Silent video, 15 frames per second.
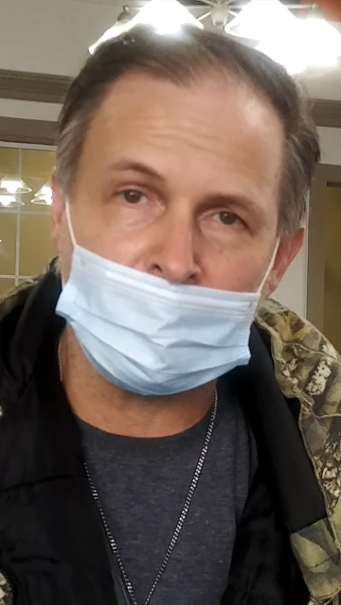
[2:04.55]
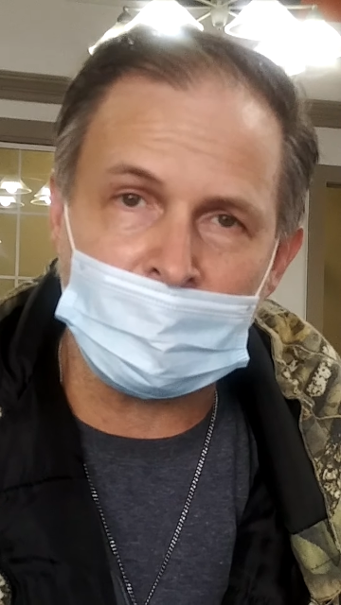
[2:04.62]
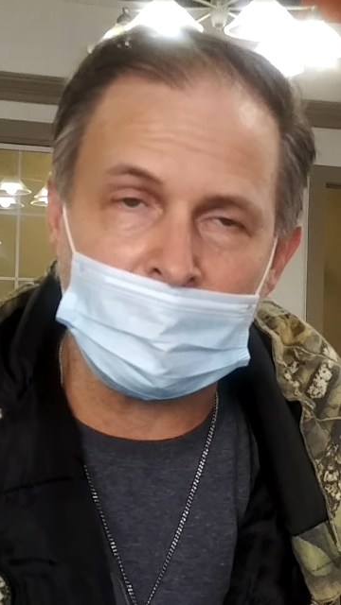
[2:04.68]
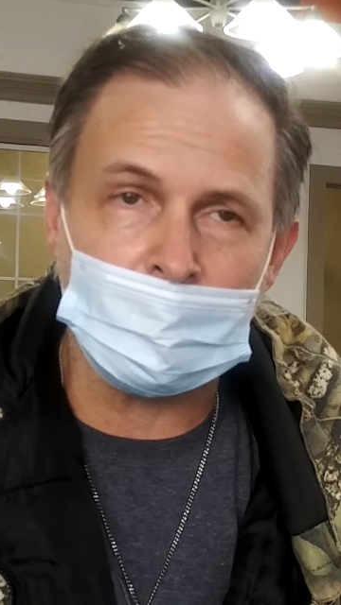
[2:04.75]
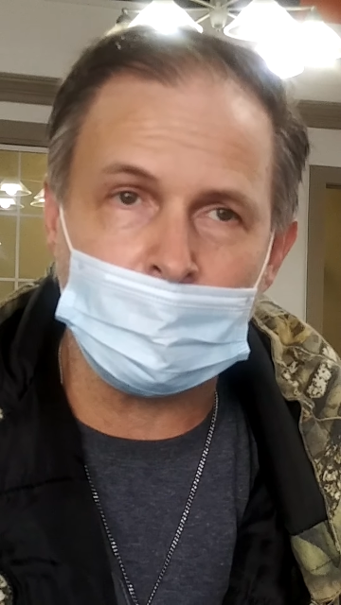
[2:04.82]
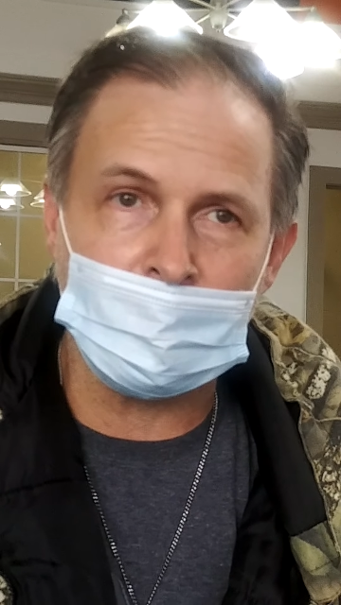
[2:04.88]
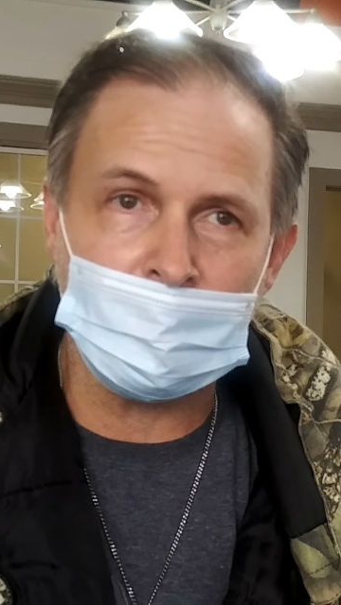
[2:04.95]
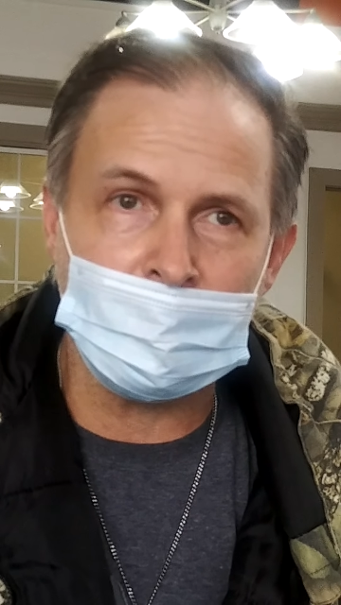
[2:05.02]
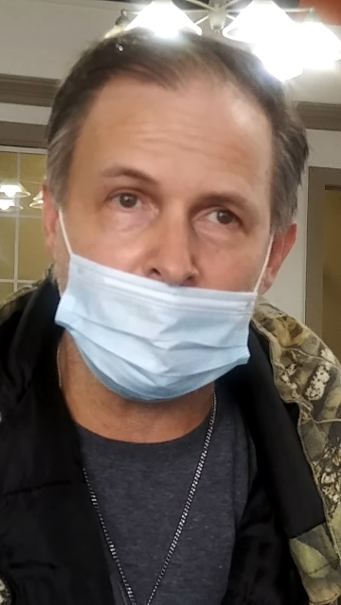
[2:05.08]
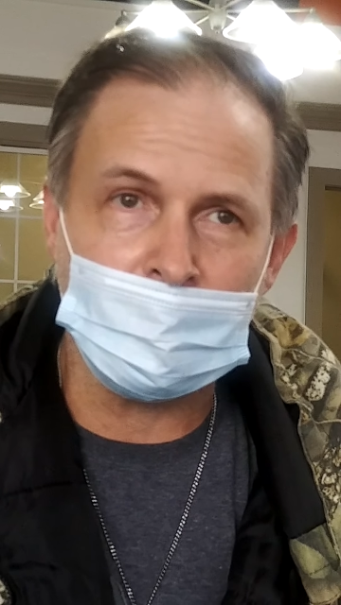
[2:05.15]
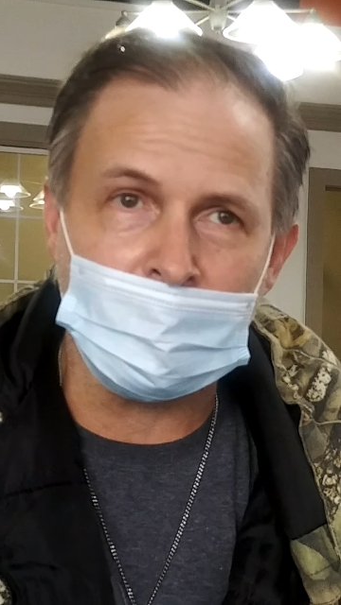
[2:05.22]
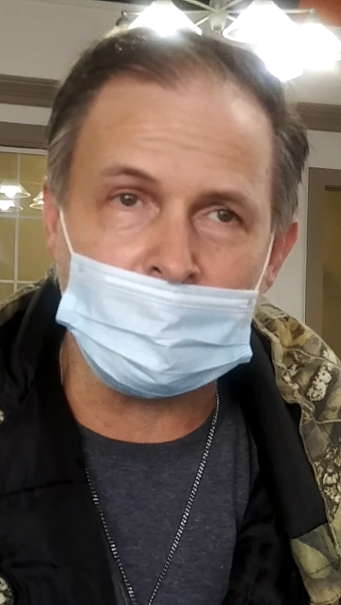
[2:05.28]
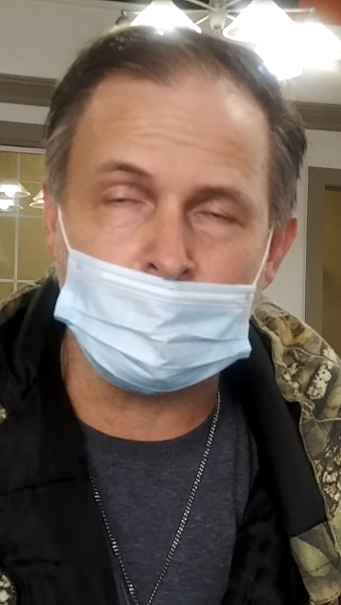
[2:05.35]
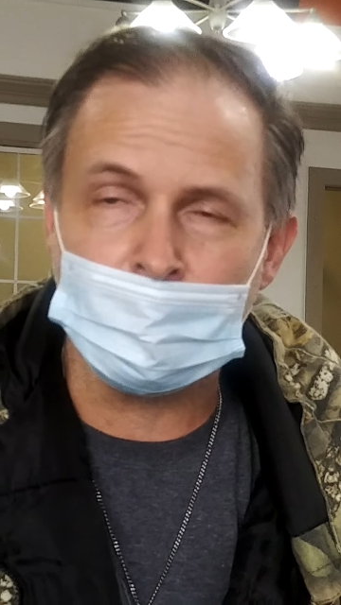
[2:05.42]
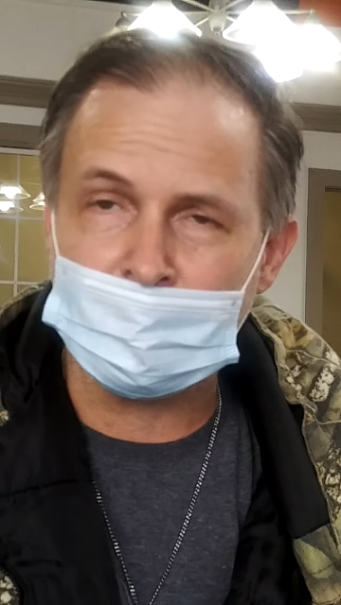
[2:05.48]
family
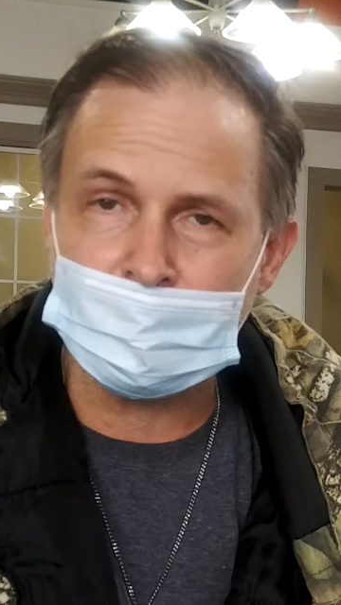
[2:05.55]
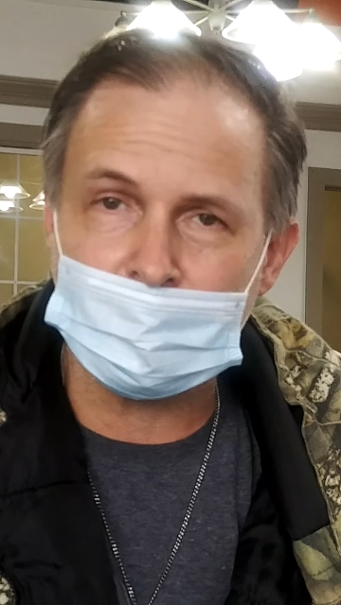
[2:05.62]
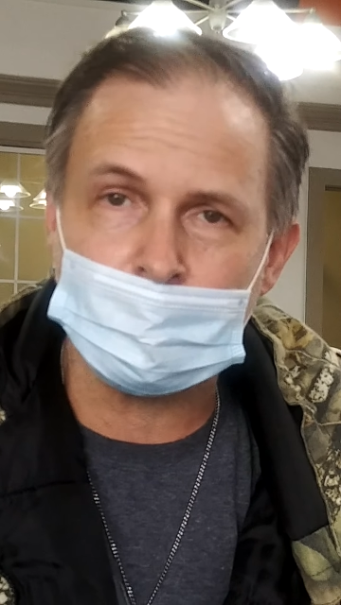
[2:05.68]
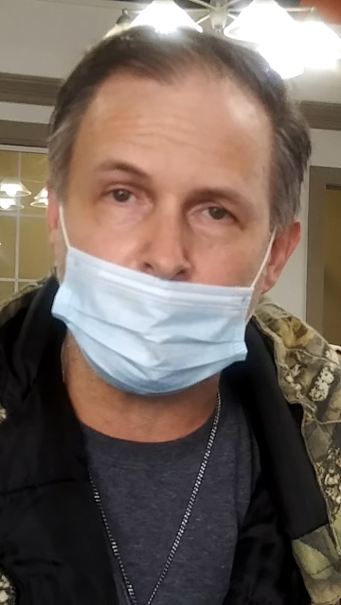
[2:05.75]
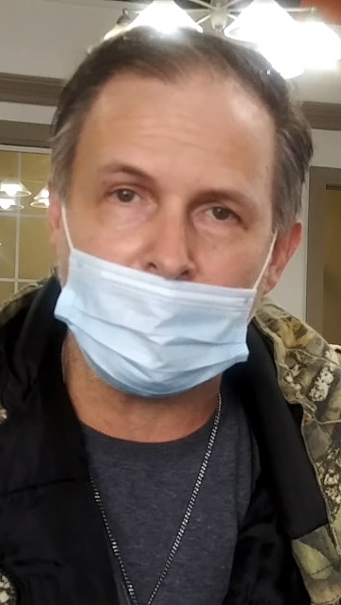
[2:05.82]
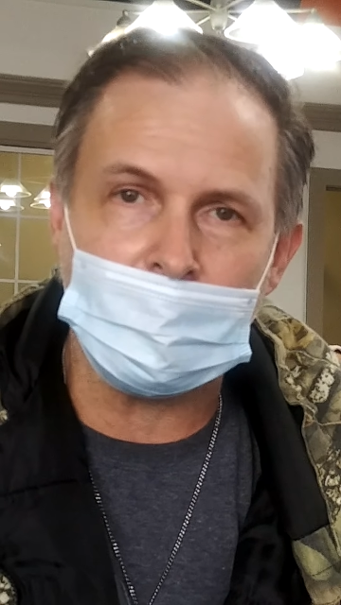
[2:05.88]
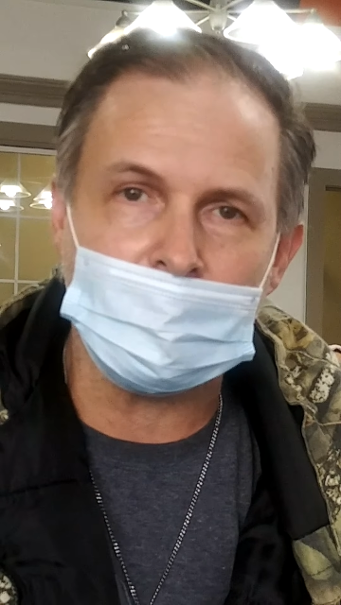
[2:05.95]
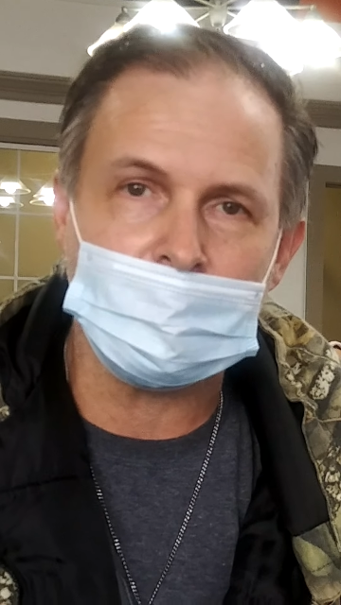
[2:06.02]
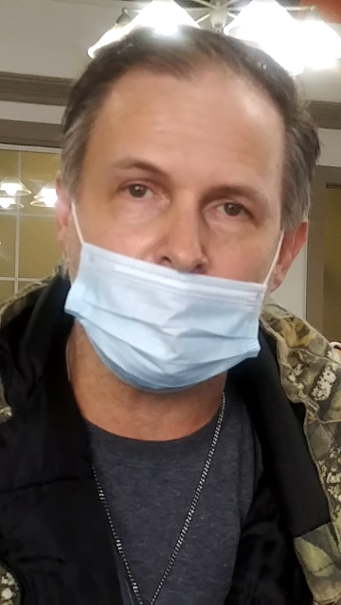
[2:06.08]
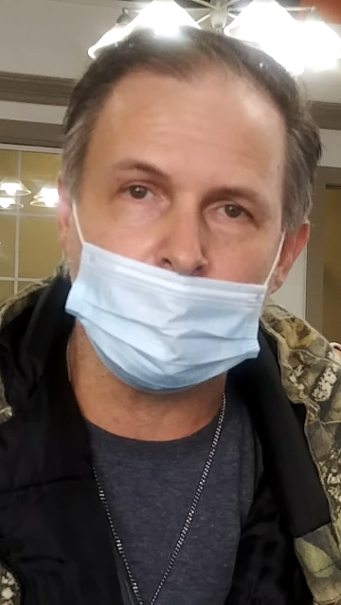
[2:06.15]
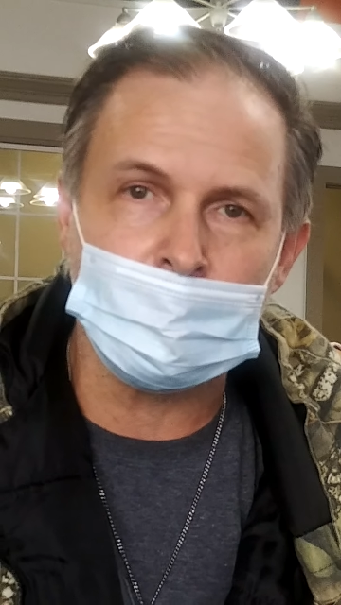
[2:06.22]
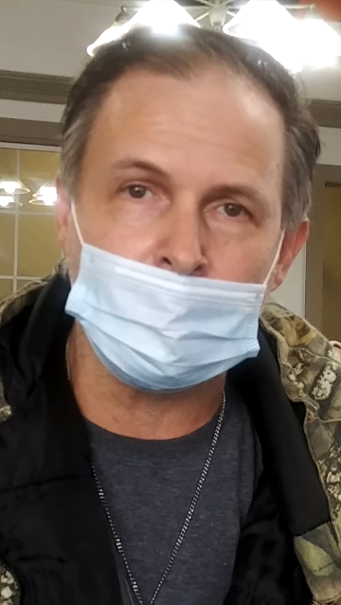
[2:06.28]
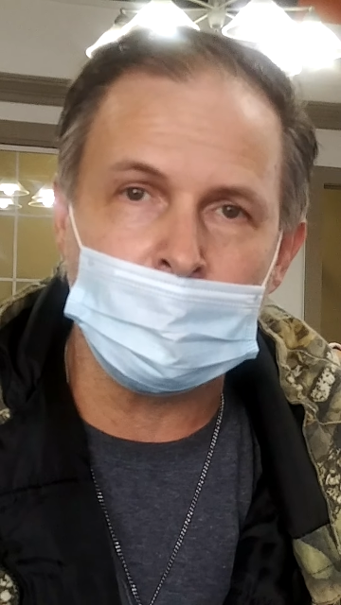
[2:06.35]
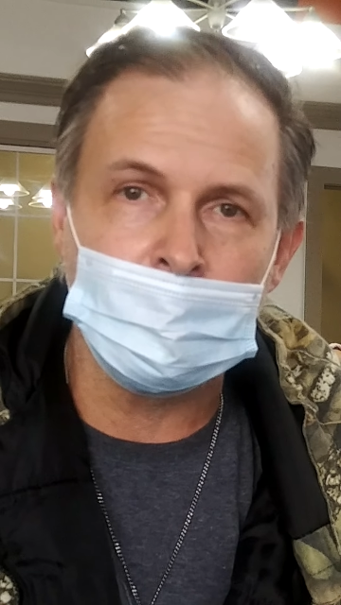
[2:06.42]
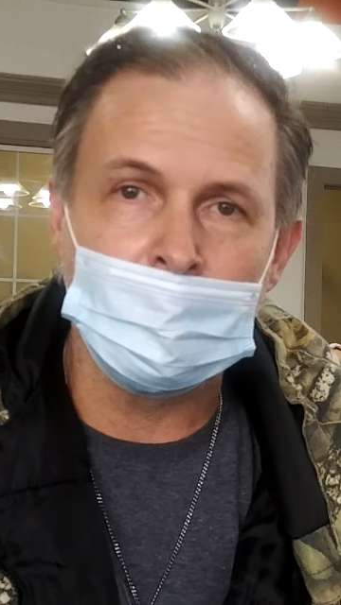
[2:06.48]
as much as
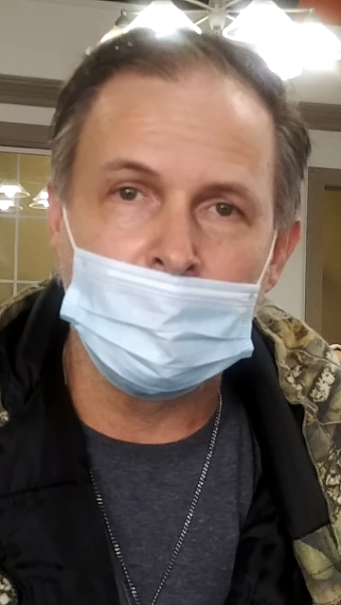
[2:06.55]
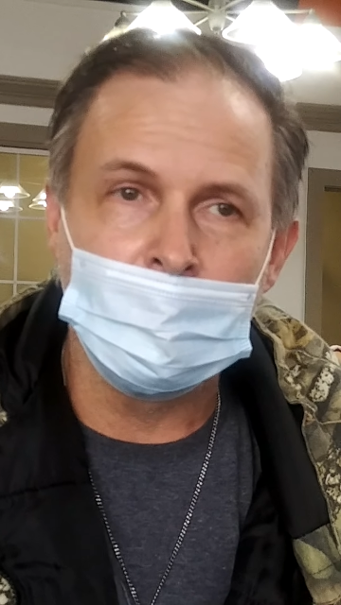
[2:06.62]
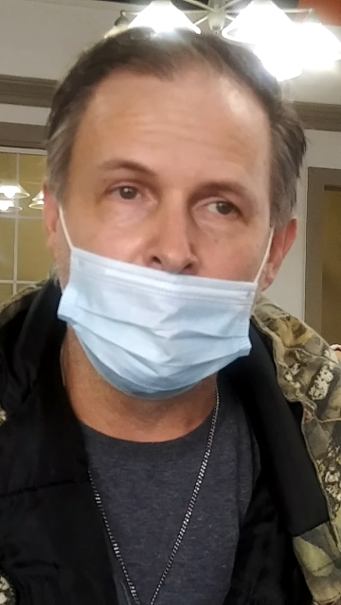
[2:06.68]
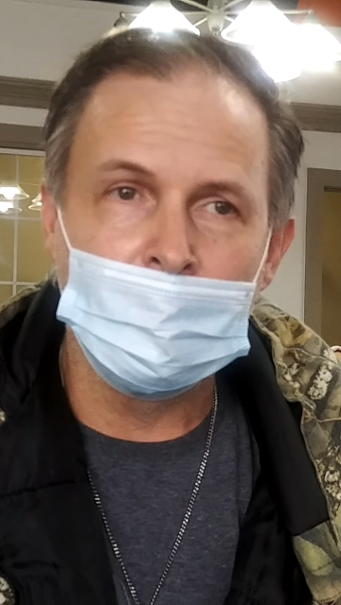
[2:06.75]
possible